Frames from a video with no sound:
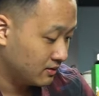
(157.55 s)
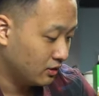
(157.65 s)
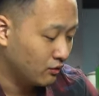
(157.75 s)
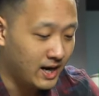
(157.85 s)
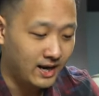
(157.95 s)

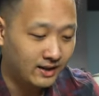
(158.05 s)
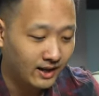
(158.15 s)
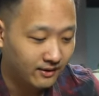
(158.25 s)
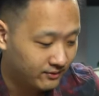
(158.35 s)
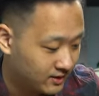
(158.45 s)
Oh, right and
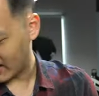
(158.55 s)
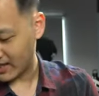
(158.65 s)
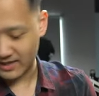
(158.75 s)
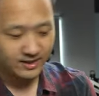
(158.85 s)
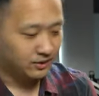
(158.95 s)
left. I
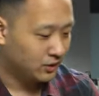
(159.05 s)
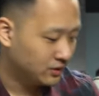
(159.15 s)
guess they go